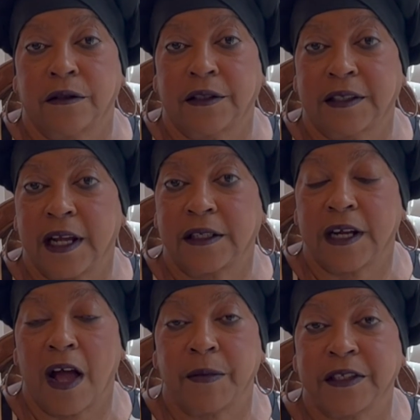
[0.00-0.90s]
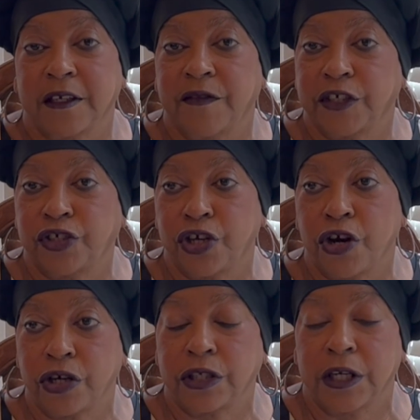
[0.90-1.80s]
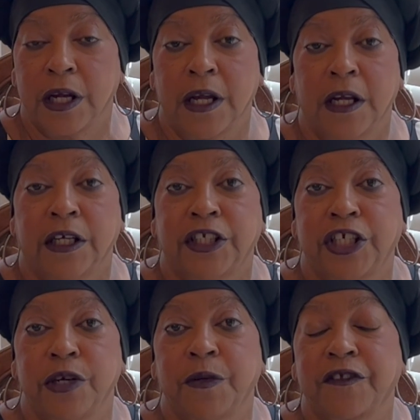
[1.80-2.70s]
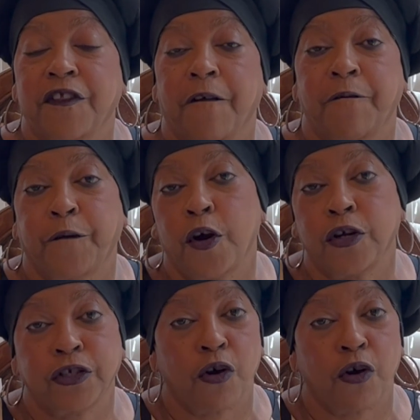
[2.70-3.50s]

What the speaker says: St. Thomas in the church, she was the first